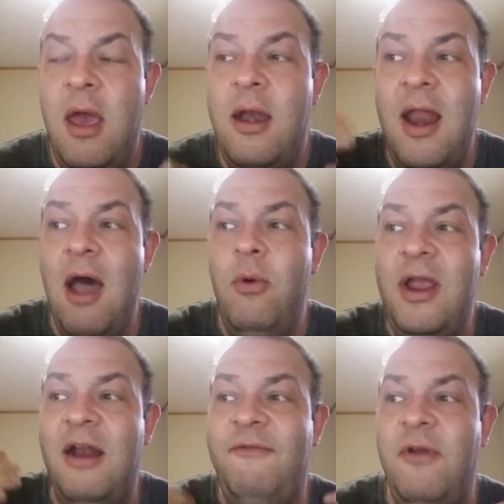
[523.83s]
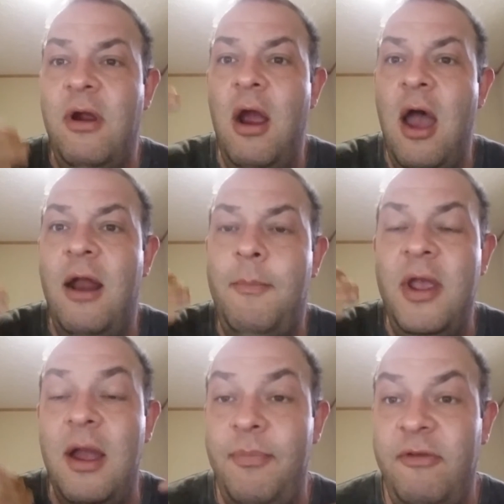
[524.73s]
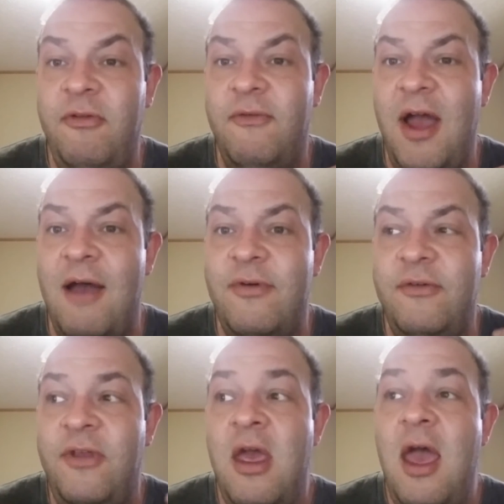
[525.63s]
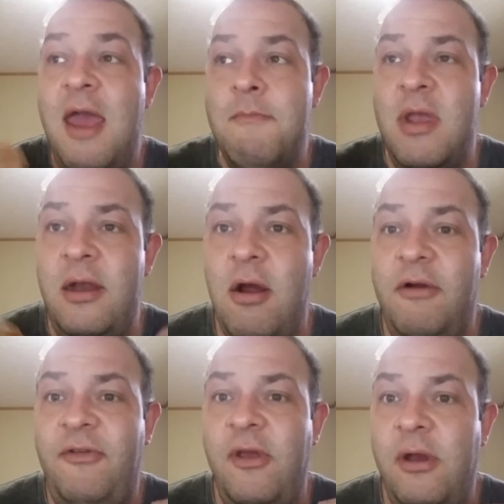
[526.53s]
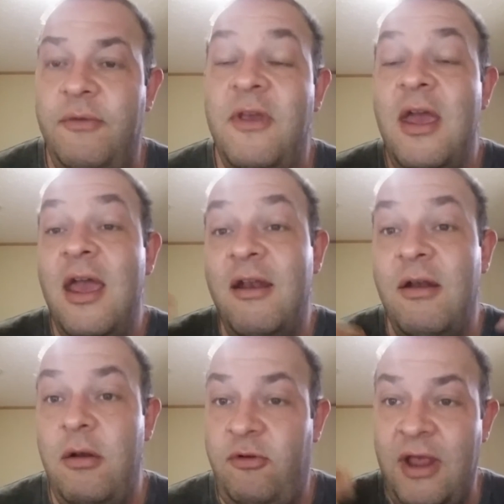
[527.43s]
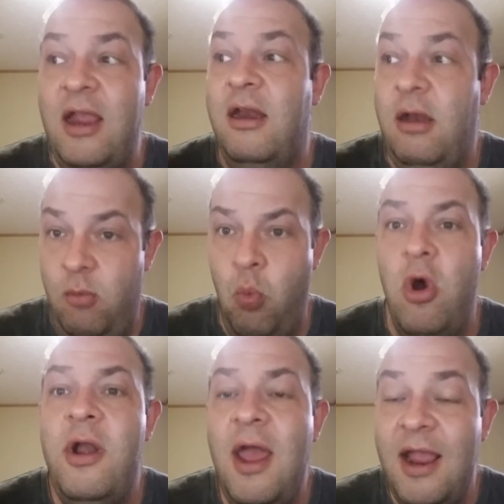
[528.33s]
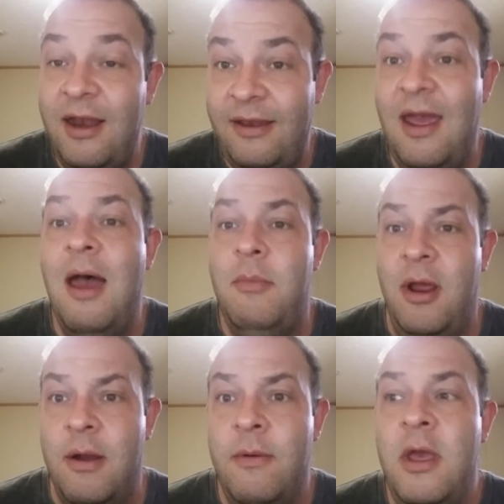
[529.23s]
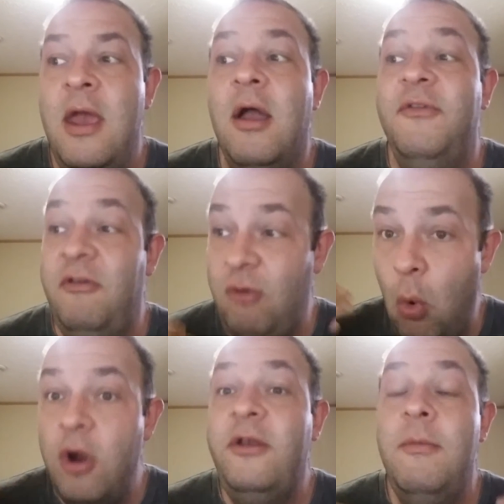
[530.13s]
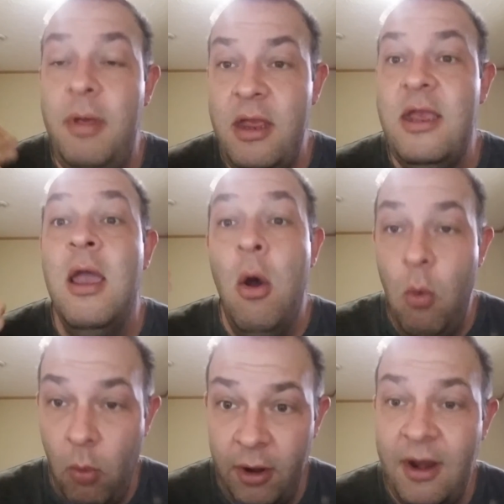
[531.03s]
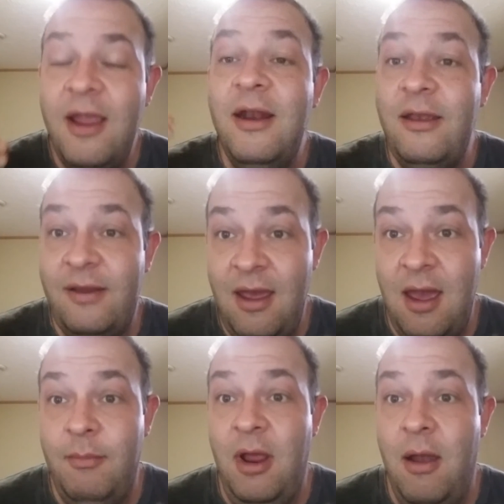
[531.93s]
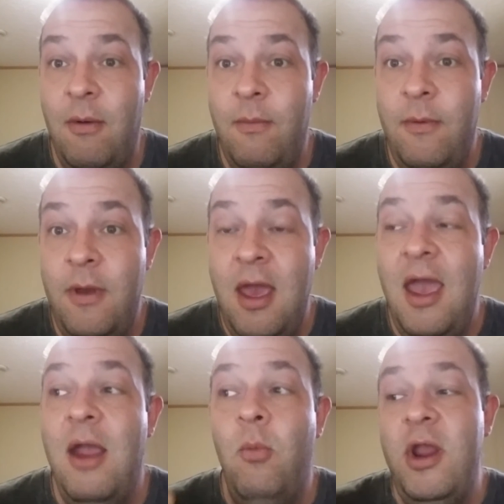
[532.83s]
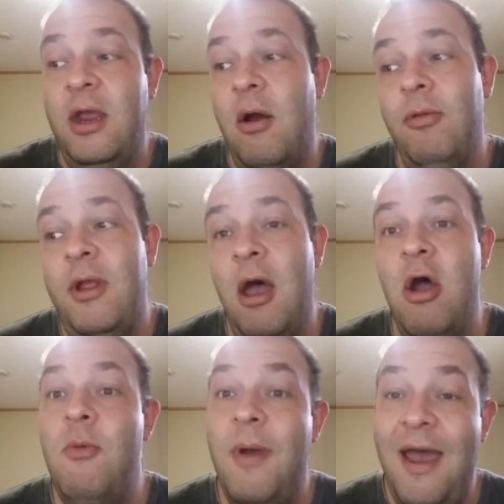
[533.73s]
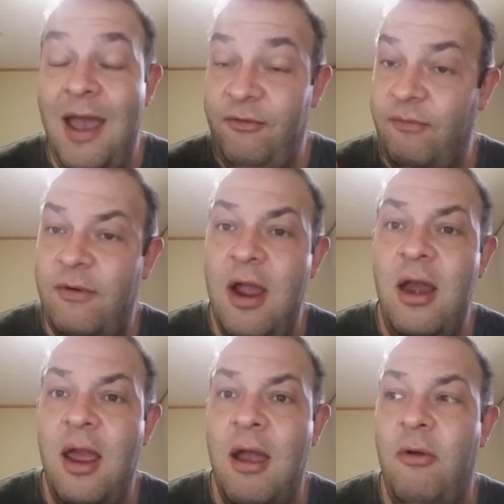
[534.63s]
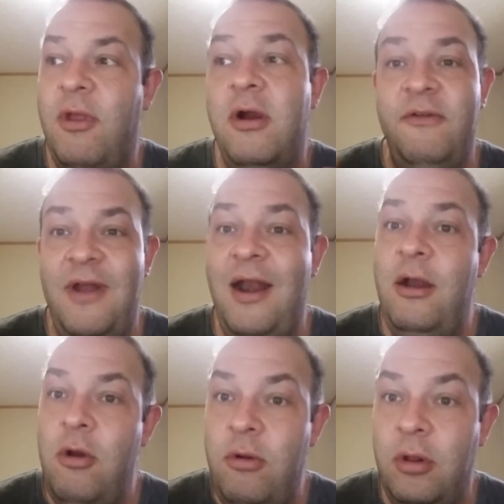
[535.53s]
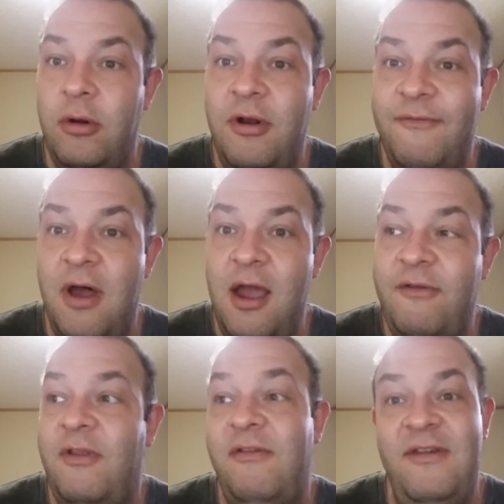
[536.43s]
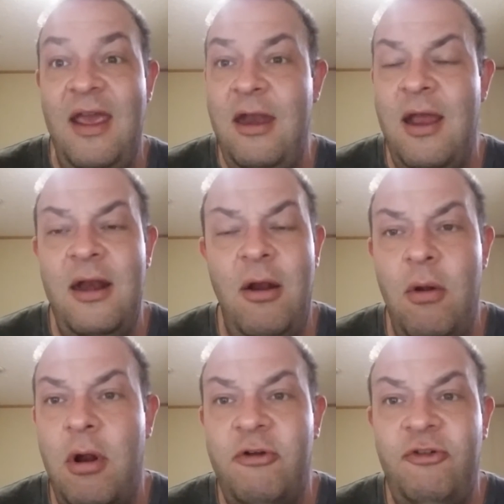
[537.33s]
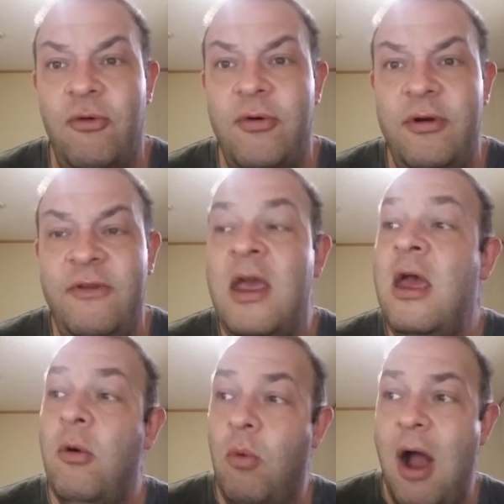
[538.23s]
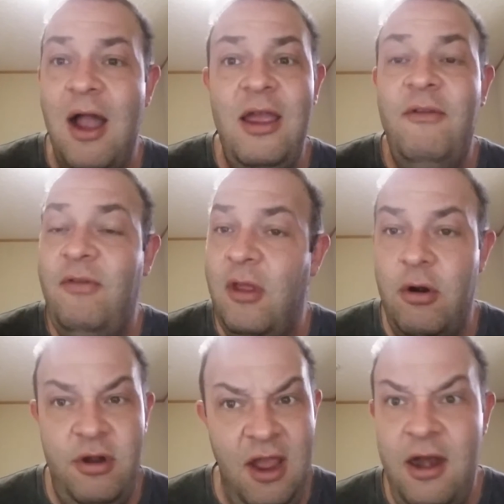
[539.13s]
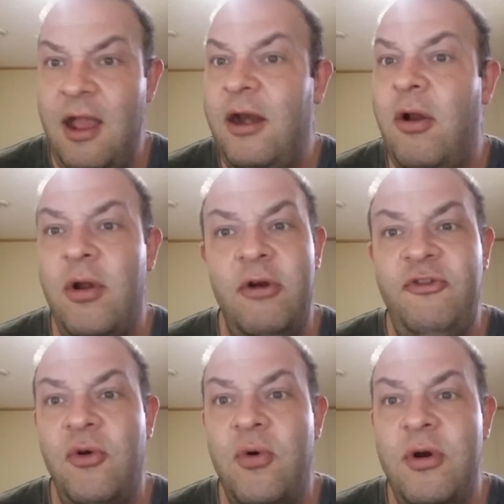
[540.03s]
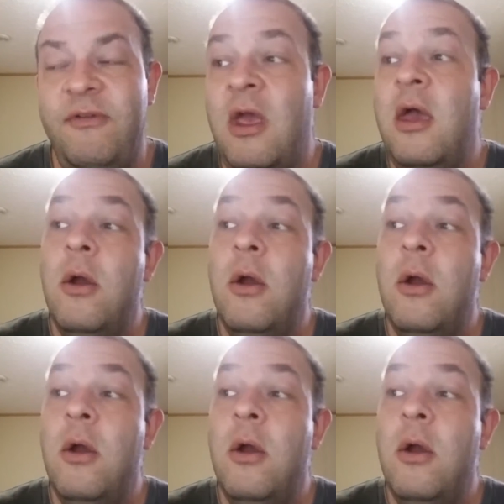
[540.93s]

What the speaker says: Now we got to figure out how to pick up the survivors and mend ourselves and take it one day at a time now. Because it's going to be one day at a time now. And we can only hope, as of right now, there is not a nuclear device that's detonated on our shores, rockets that are detonated on our shores.